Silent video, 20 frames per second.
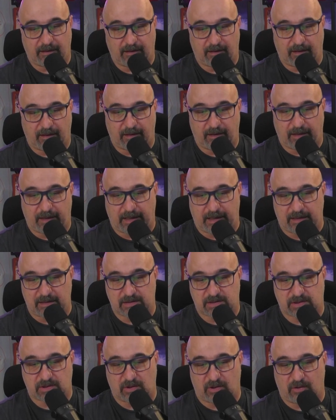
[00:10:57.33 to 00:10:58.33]
And
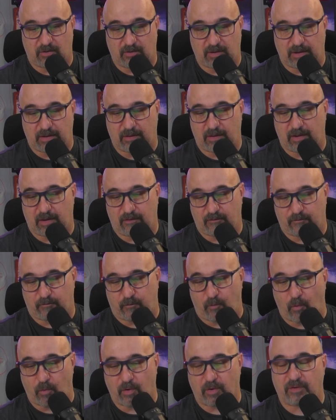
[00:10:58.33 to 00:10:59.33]
so
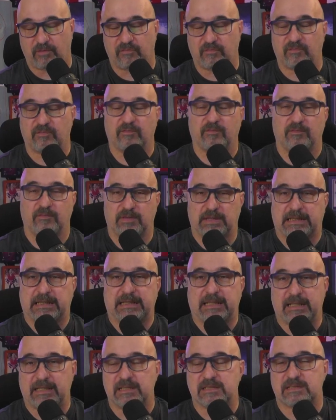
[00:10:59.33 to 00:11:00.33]
for the
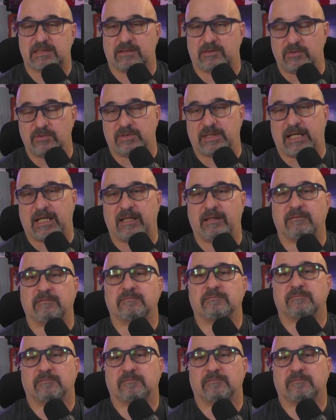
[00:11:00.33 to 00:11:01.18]
Canadiens to do that,